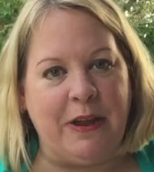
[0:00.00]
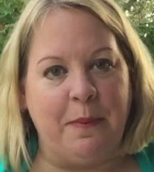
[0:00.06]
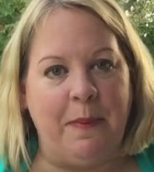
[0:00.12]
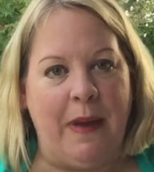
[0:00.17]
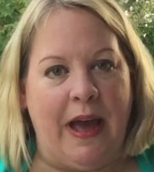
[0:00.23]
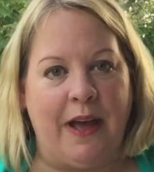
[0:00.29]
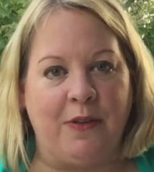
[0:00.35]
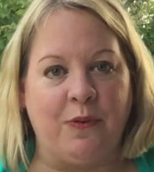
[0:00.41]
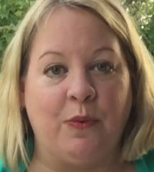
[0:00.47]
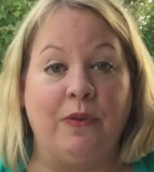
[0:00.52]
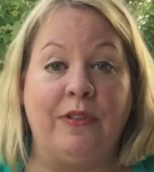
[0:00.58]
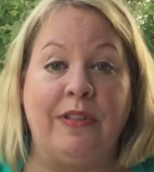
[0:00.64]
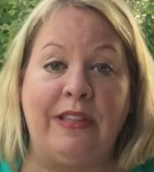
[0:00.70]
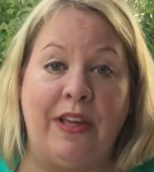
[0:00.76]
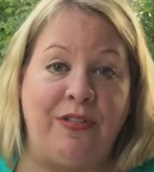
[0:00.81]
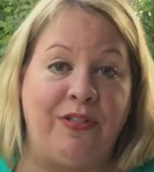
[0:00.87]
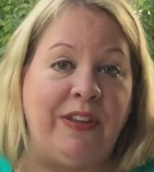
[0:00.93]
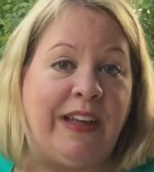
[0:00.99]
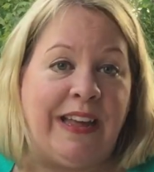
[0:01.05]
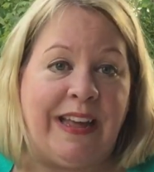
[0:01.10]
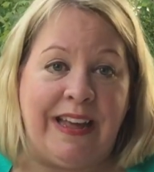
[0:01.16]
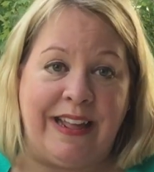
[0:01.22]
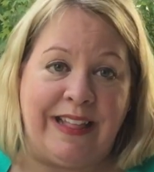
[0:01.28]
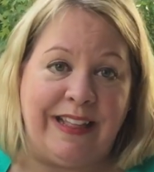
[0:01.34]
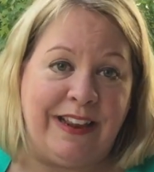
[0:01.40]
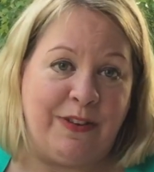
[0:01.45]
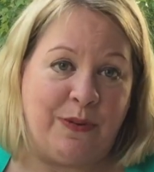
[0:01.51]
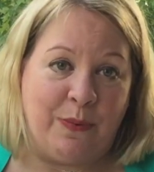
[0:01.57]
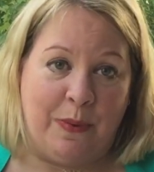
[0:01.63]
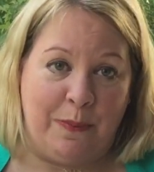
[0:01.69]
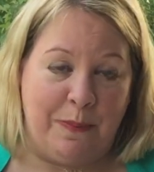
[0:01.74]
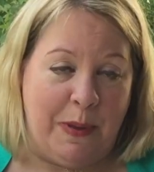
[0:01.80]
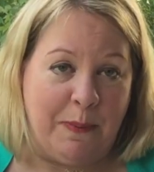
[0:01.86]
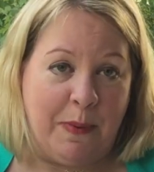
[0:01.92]
your password something easy to
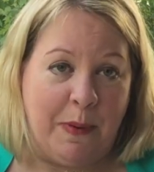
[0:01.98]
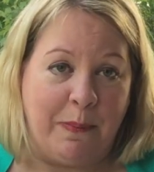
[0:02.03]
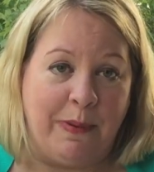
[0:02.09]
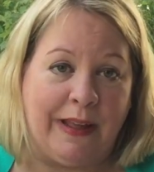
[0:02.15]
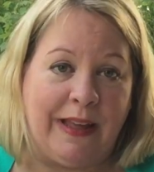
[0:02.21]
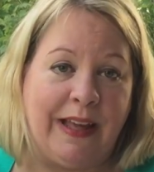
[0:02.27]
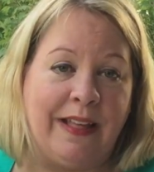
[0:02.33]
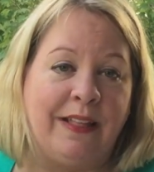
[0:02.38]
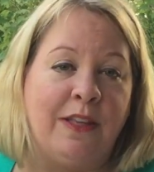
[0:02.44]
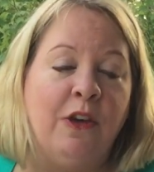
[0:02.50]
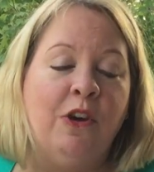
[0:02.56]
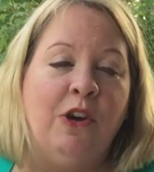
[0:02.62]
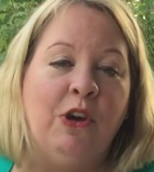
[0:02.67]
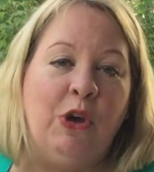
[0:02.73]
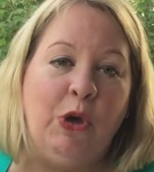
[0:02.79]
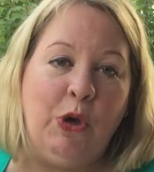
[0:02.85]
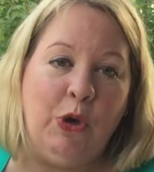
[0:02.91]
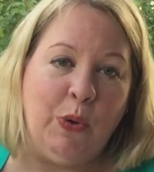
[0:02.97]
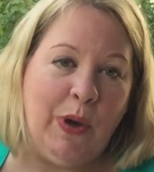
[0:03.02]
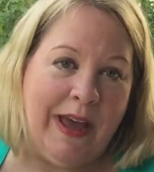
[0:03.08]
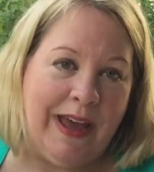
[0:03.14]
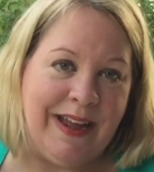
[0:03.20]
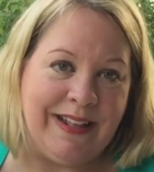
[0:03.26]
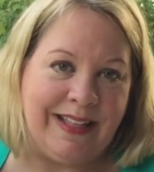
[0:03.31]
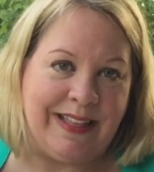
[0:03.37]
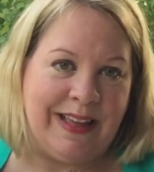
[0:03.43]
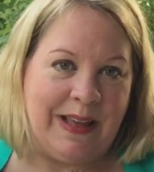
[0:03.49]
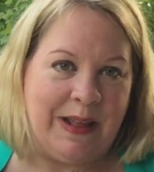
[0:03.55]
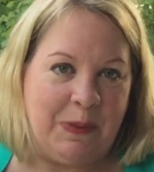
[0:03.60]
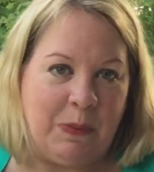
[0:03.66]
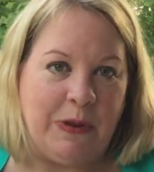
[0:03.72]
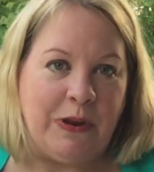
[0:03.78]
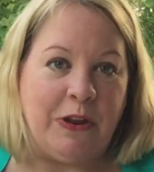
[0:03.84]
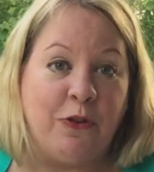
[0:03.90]
remember, because who hates it
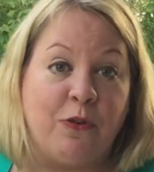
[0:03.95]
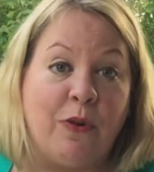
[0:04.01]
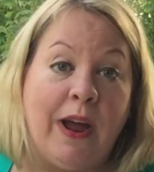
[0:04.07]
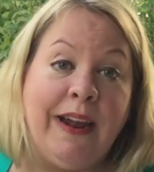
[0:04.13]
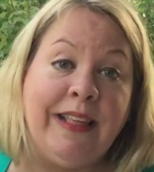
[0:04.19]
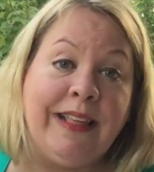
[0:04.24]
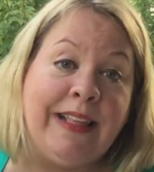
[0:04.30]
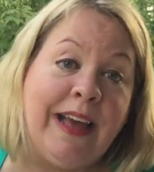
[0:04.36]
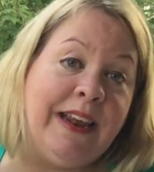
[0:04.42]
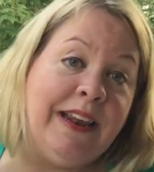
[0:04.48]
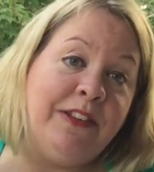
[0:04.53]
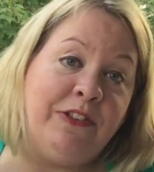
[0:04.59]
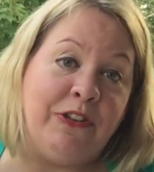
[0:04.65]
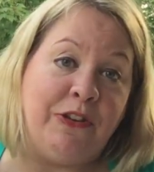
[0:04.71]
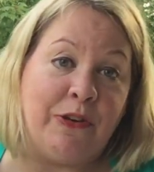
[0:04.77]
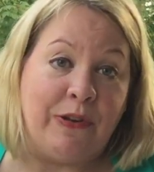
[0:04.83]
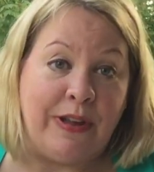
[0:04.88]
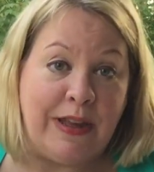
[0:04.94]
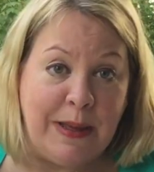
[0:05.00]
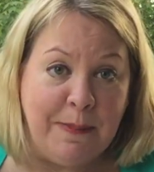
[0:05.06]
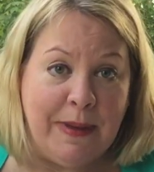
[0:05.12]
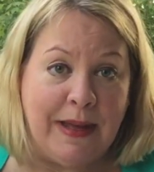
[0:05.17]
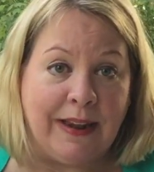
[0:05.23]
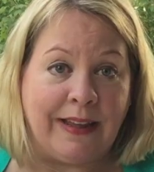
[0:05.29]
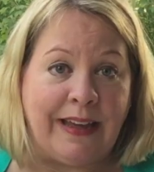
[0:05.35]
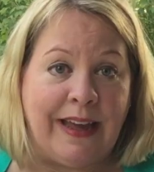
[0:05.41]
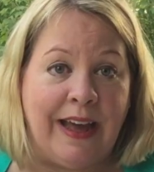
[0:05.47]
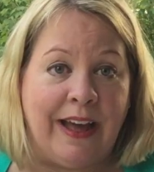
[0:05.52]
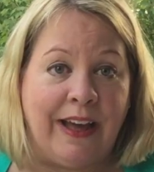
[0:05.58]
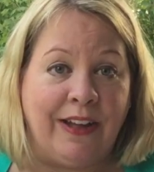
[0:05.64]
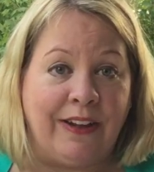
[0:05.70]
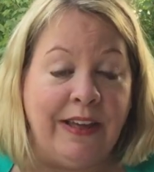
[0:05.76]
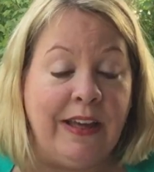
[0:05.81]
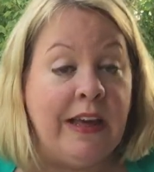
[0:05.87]
when you try to sign into your email
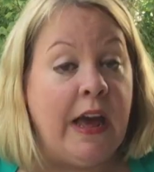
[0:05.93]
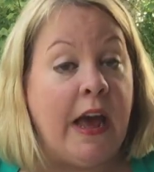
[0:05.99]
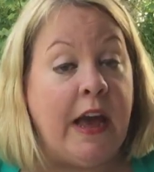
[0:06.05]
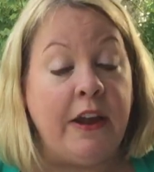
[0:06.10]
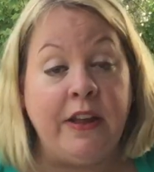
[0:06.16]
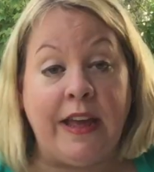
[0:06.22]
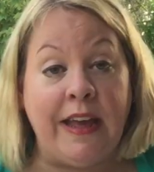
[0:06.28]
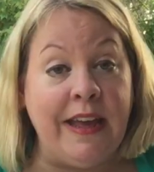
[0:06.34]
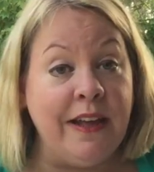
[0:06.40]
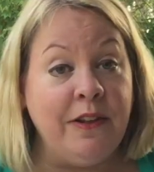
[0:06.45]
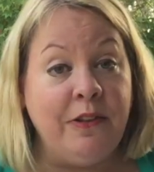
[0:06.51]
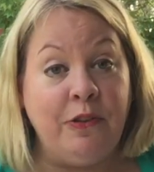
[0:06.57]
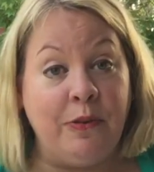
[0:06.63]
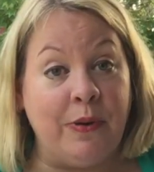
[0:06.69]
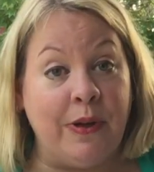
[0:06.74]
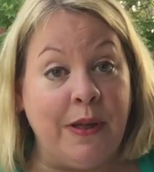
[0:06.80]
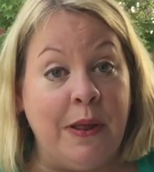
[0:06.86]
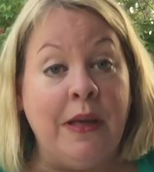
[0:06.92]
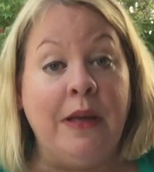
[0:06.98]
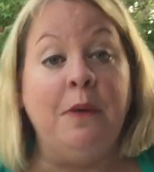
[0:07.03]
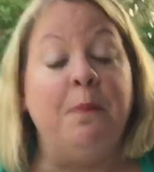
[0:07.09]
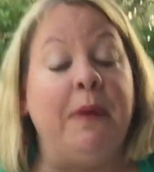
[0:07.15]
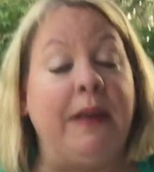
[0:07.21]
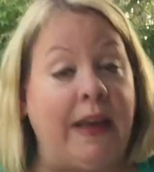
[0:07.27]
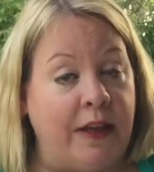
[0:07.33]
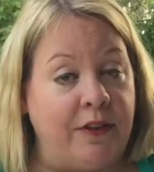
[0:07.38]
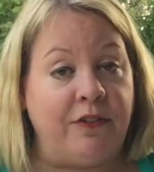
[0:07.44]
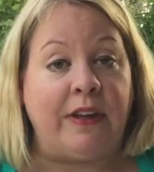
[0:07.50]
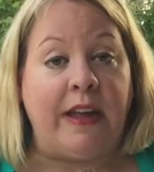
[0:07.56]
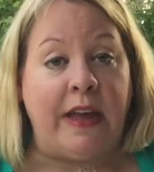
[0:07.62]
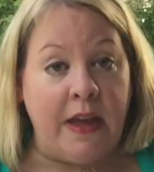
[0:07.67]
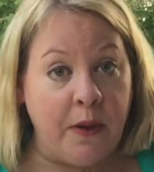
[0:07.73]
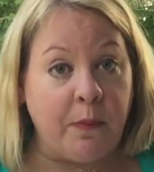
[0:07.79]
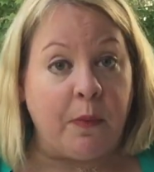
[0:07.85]
account and you can't do it because you
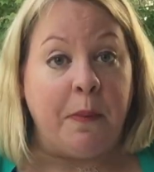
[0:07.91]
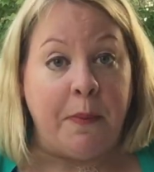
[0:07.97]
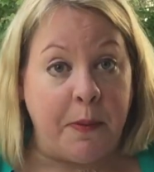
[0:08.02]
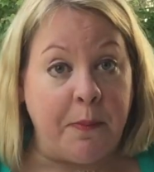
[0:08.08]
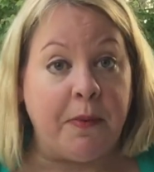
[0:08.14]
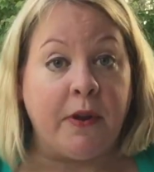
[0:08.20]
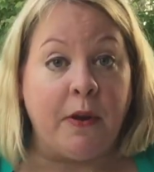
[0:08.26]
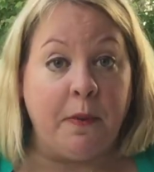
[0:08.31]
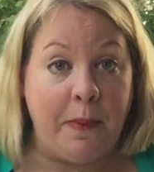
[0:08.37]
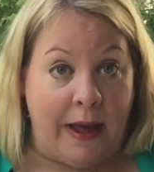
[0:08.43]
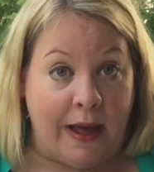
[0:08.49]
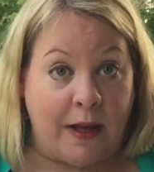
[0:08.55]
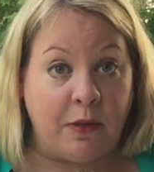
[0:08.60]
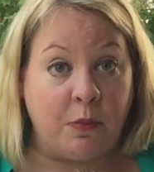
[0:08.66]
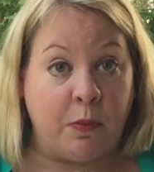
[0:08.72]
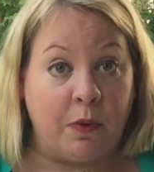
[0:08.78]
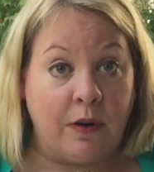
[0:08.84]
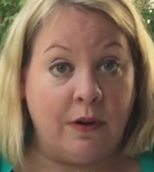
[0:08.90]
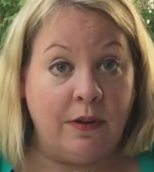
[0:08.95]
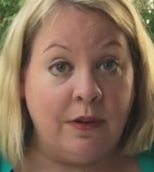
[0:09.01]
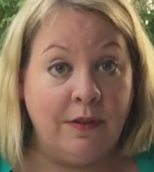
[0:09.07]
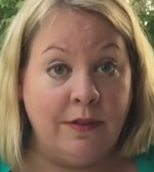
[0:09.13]
can't remember your password?